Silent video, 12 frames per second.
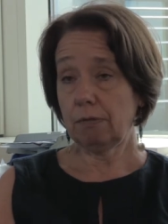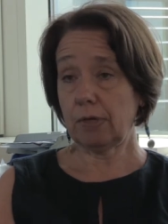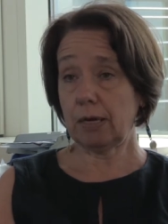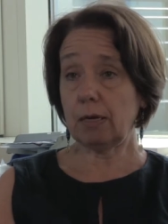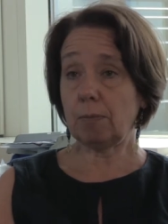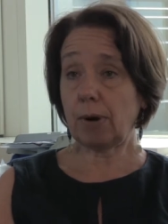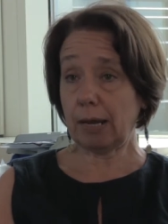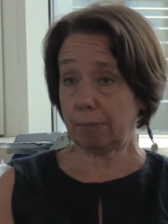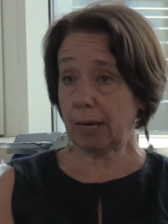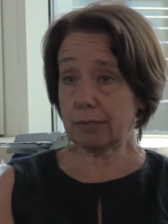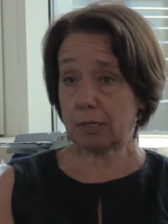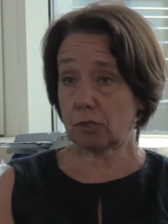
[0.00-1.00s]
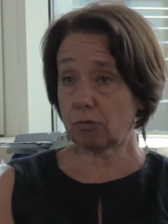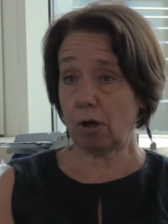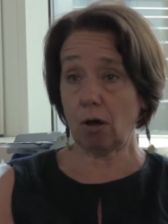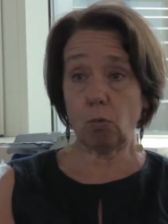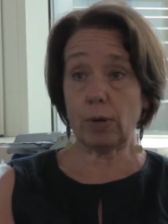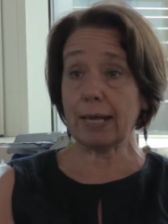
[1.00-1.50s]
then in a pragmatic
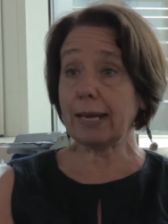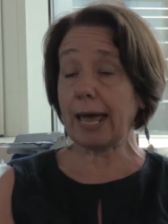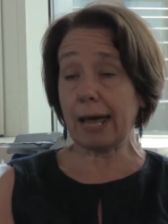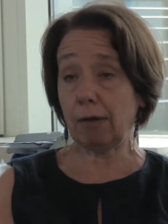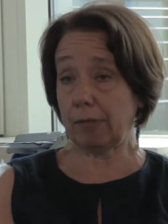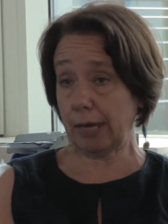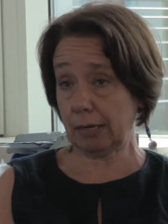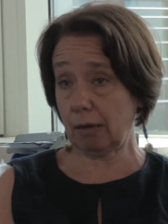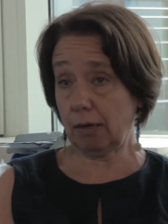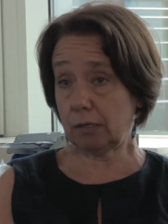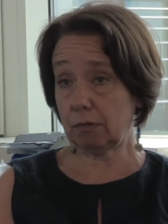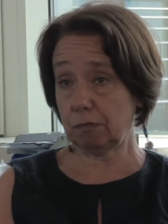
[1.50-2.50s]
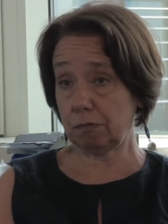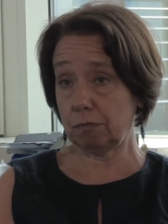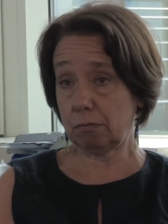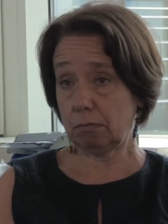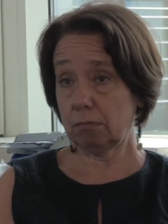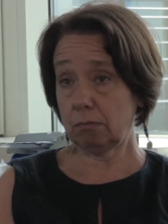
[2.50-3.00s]
trial we allow that kind of
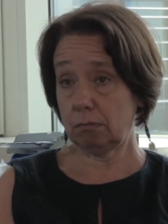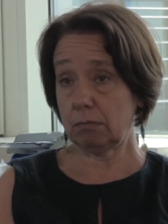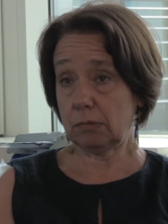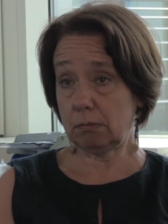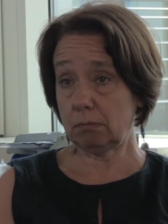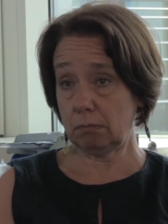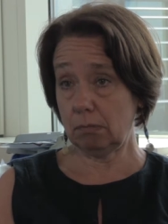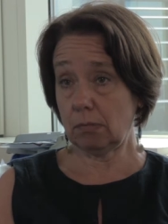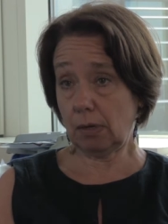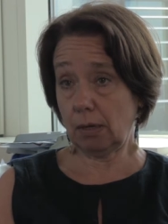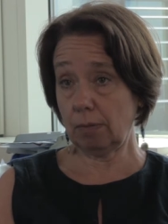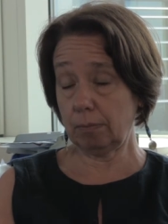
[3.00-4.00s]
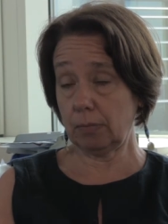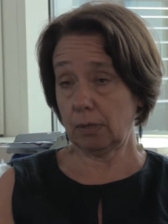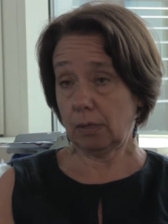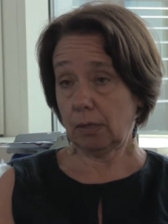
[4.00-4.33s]
um,